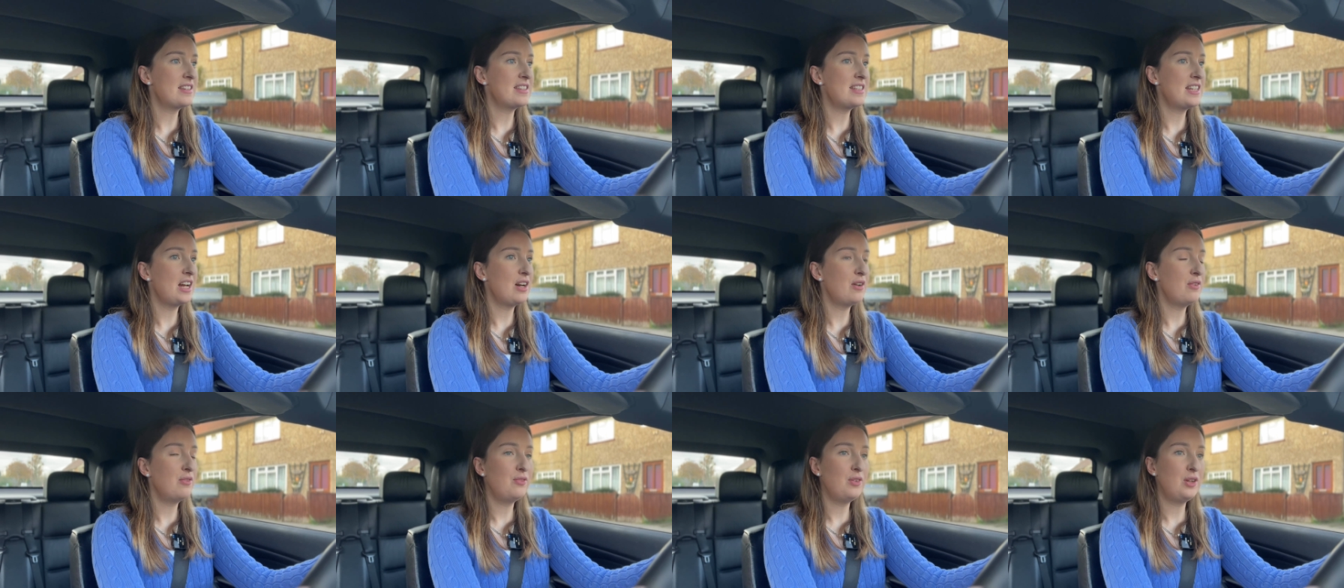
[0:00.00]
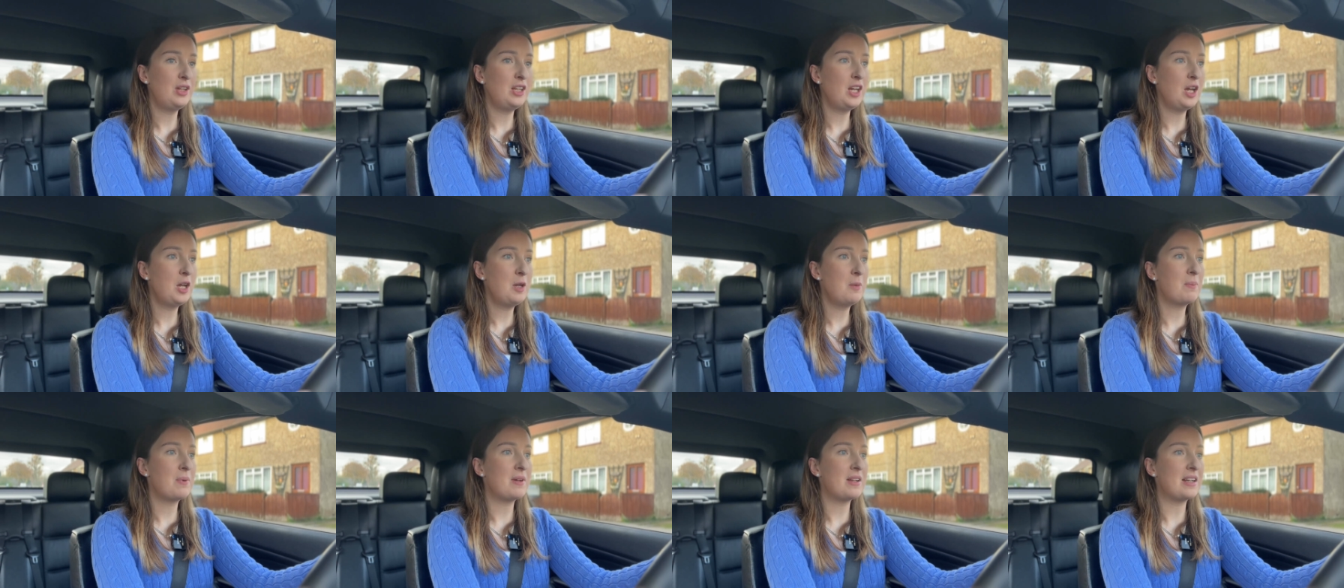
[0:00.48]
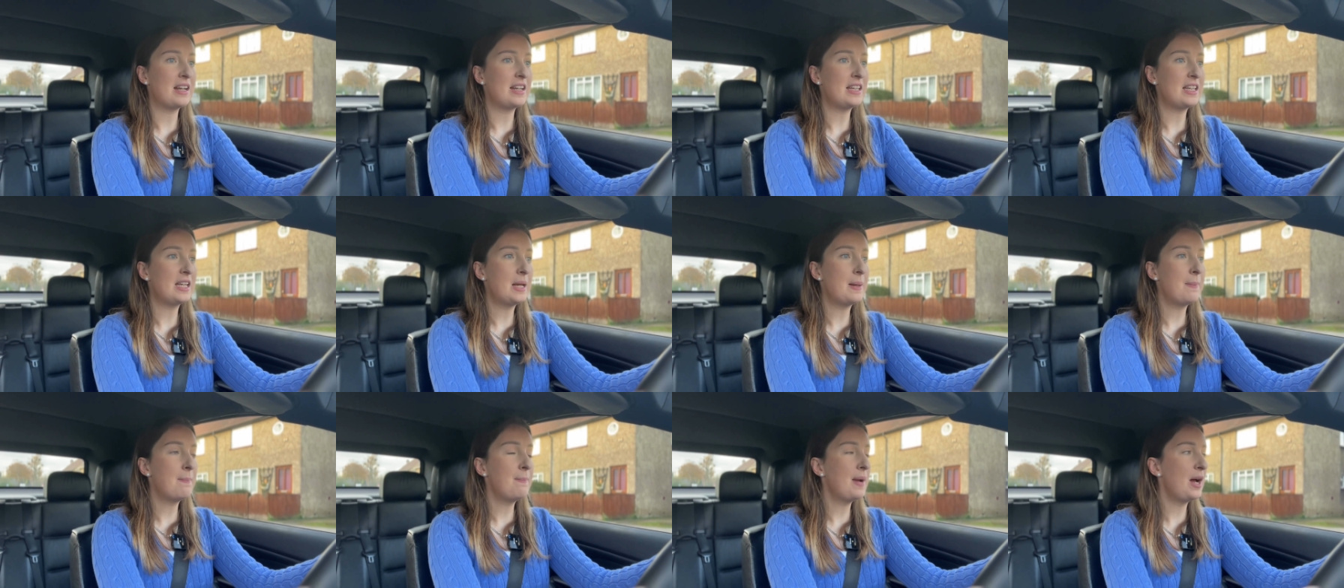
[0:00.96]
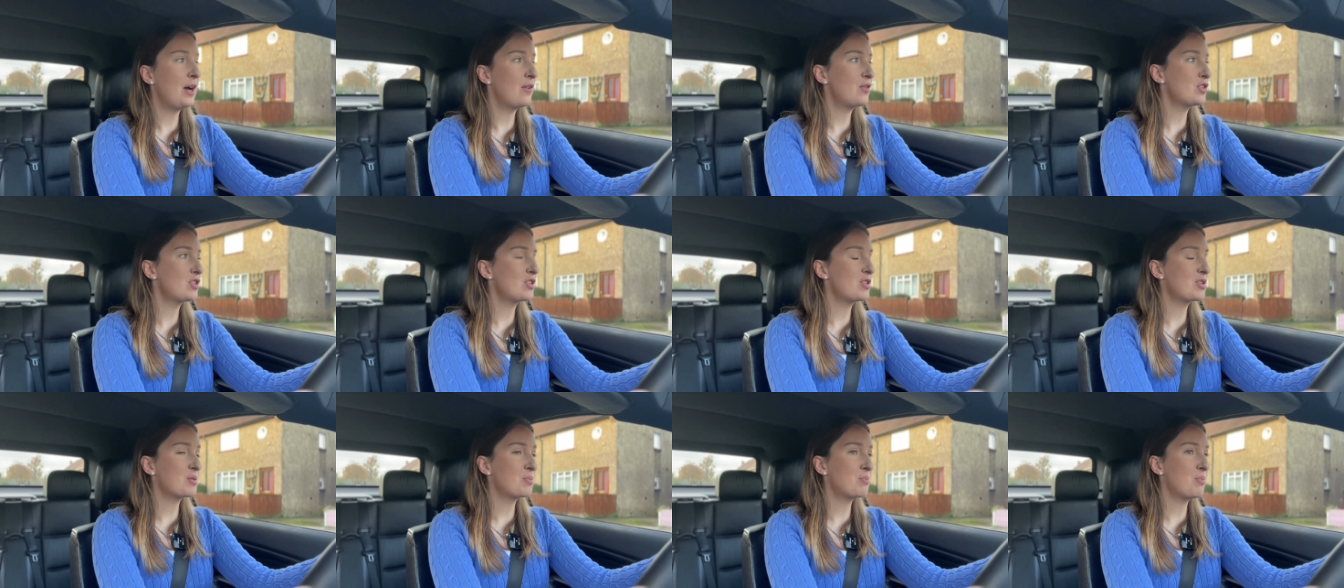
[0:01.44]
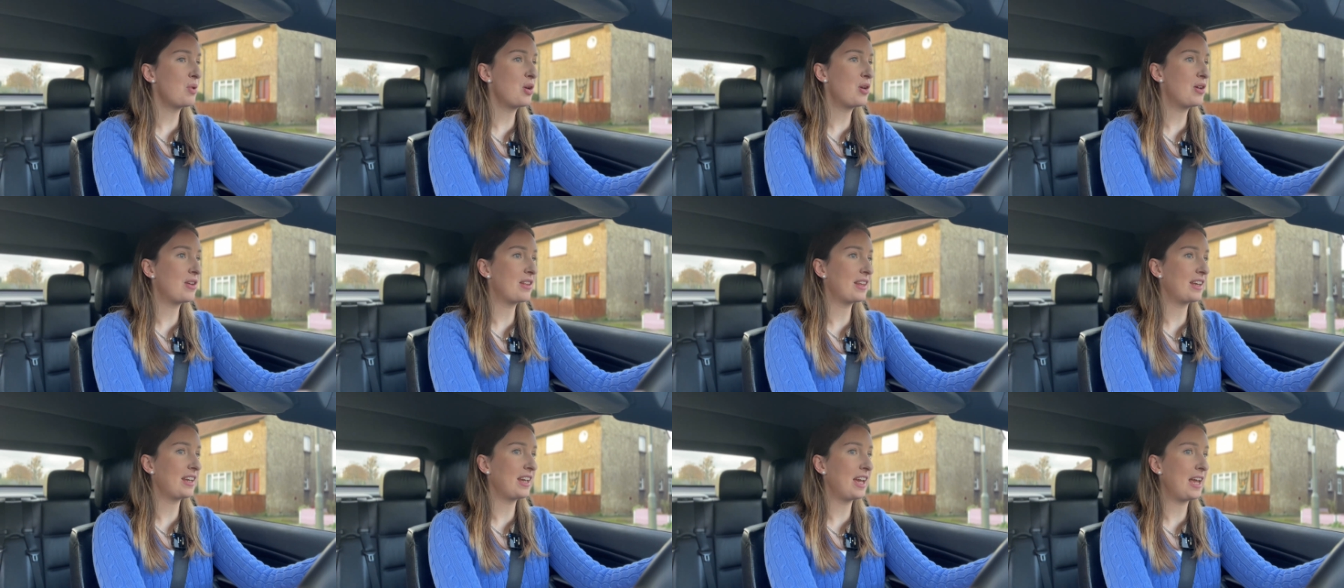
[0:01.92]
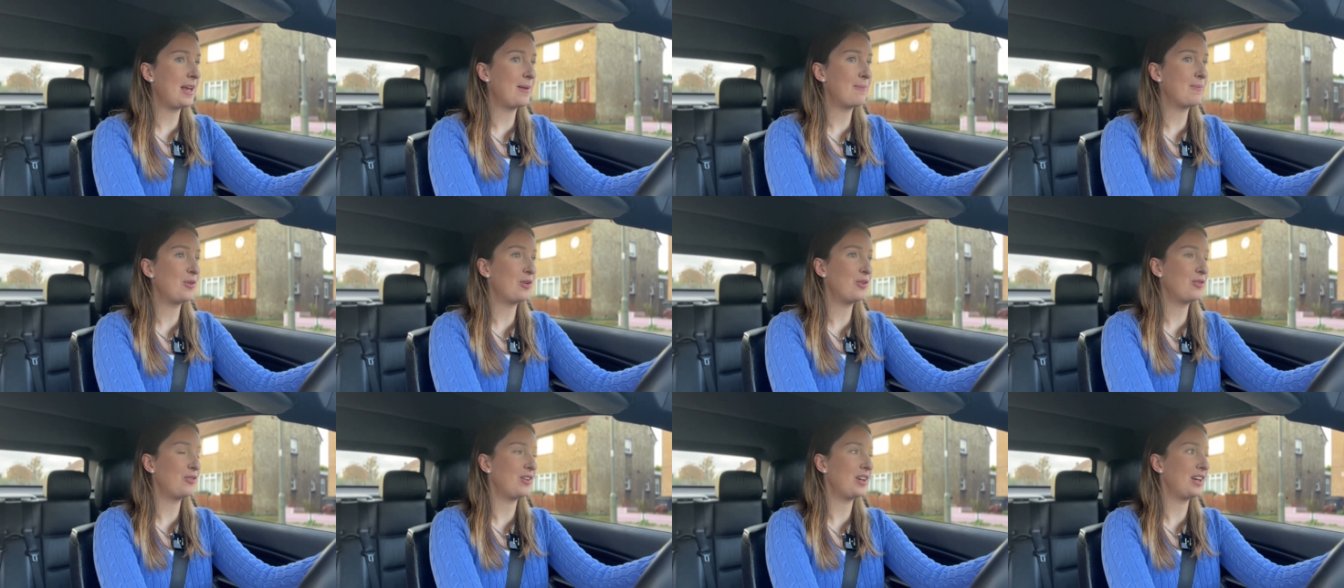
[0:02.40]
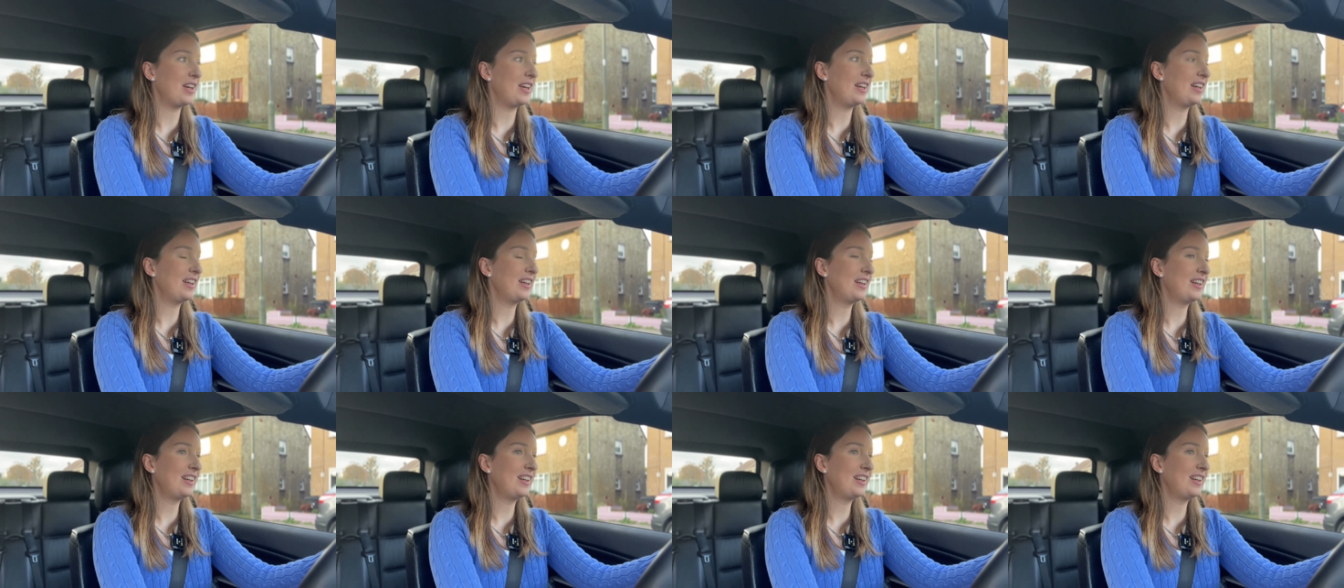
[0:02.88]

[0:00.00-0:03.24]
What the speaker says: now fully open, and the amount of smoke that came off it,